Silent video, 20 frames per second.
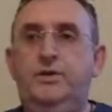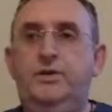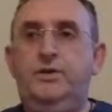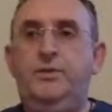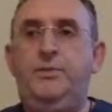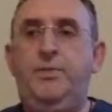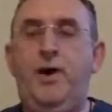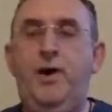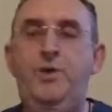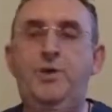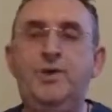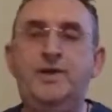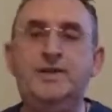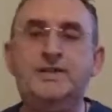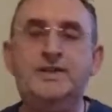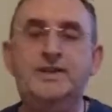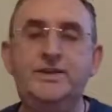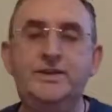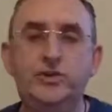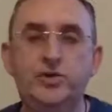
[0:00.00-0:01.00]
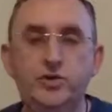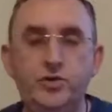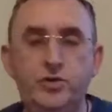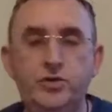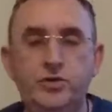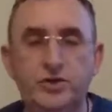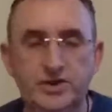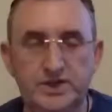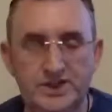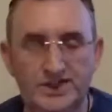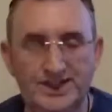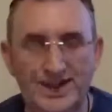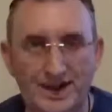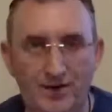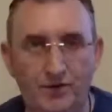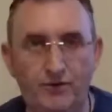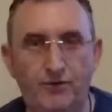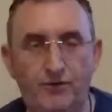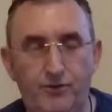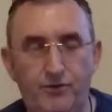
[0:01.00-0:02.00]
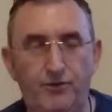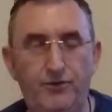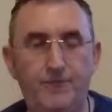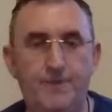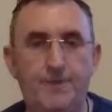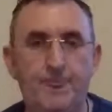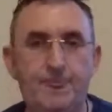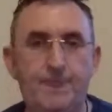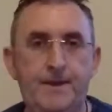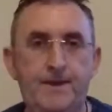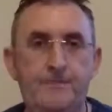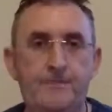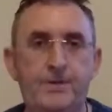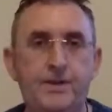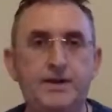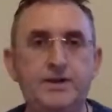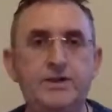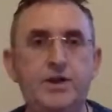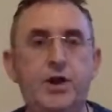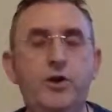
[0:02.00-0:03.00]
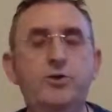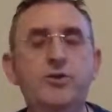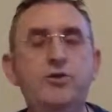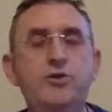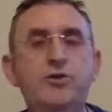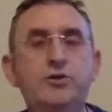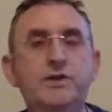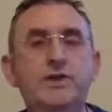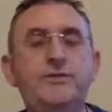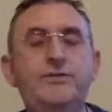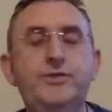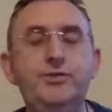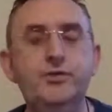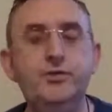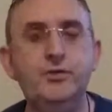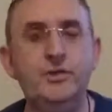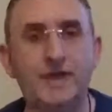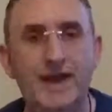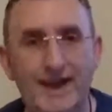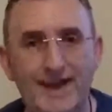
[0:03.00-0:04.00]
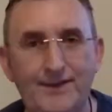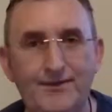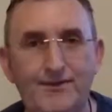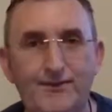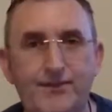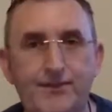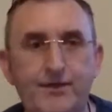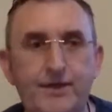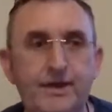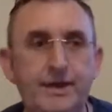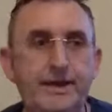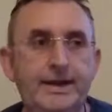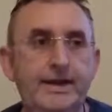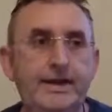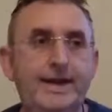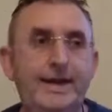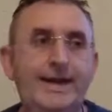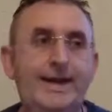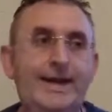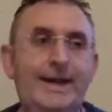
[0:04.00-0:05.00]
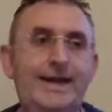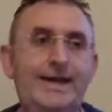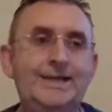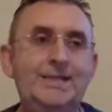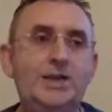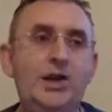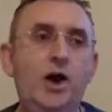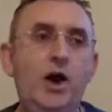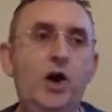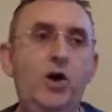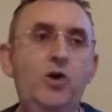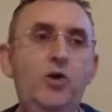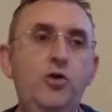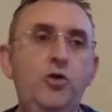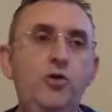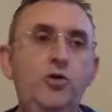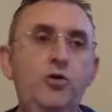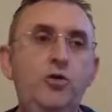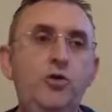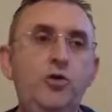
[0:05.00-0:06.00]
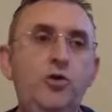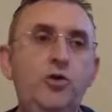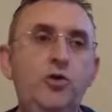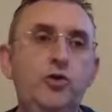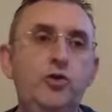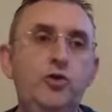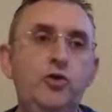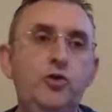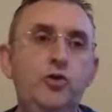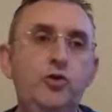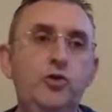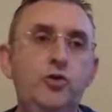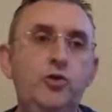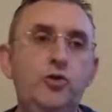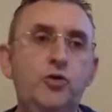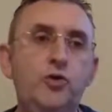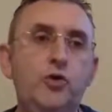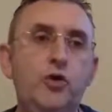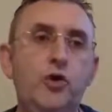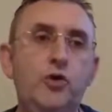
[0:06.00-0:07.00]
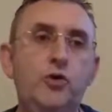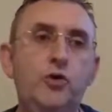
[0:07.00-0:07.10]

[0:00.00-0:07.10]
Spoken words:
the power is in you yourself, but it's how you live your life. It's how you